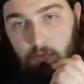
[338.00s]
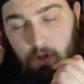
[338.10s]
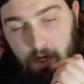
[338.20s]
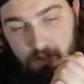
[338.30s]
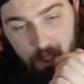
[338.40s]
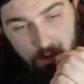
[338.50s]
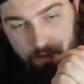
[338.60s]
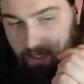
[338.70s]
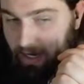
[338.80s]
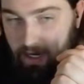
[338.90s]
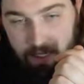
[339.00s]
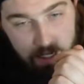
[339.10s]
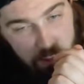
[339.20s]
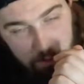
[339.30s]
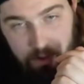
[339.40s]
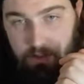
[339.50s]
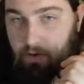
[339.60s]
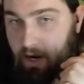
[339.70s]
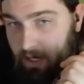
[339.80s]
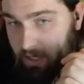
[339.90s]
all right. So they went with the 80 HP
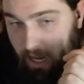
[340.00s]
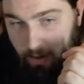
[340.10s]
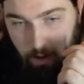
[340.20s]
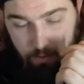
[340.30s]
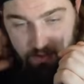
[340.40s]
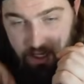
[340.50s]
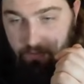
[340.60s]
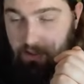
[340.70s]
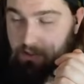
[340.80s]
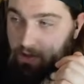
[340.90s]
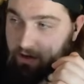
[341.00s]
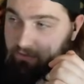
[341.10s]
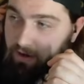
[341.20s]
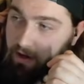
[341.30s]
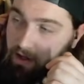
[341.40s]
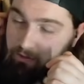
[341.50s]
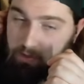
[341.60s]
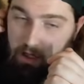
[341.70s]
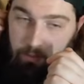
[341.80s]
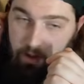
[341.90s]
Scraggy. I went with 70 so I can find off
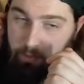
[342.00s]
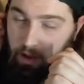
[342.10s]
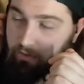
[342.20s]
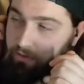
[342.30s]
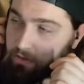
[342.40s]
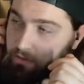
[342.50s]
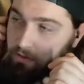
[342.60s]
Buddy Poffin.